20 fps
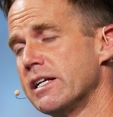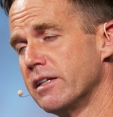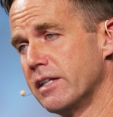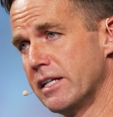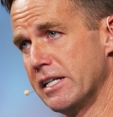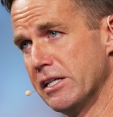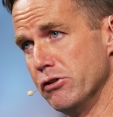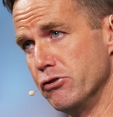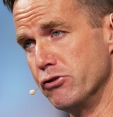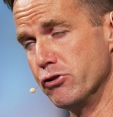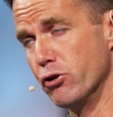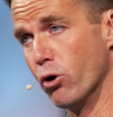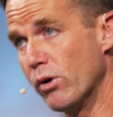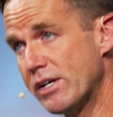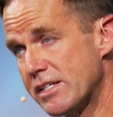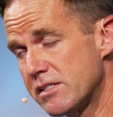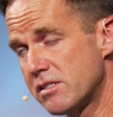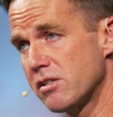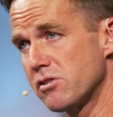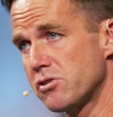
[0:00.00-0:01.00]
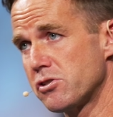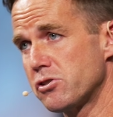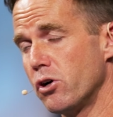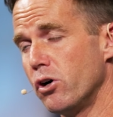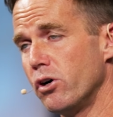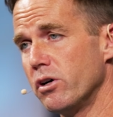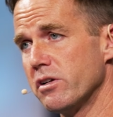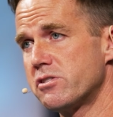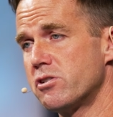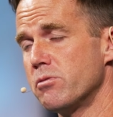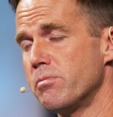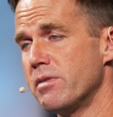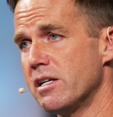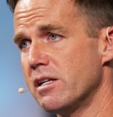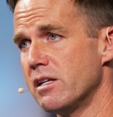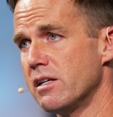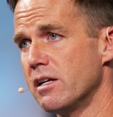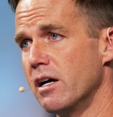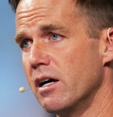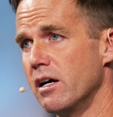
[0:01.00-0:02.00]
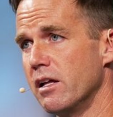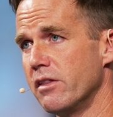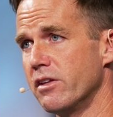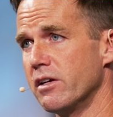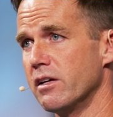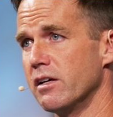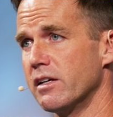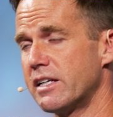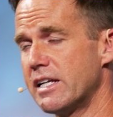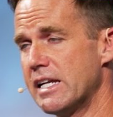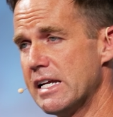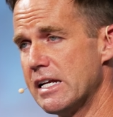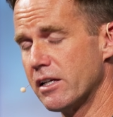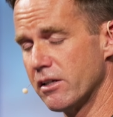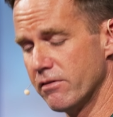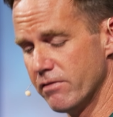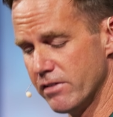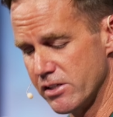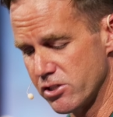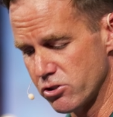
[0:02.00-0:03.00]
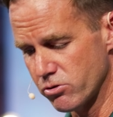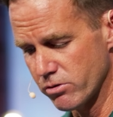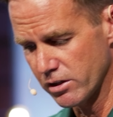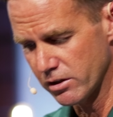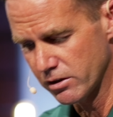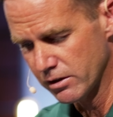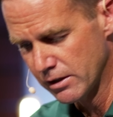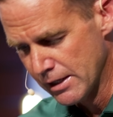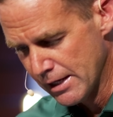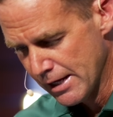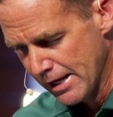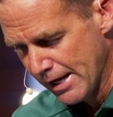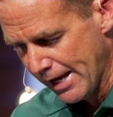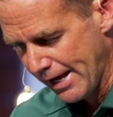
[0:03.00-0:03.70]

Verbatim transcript: He, he anoints Saul to be uh, the king of Israel.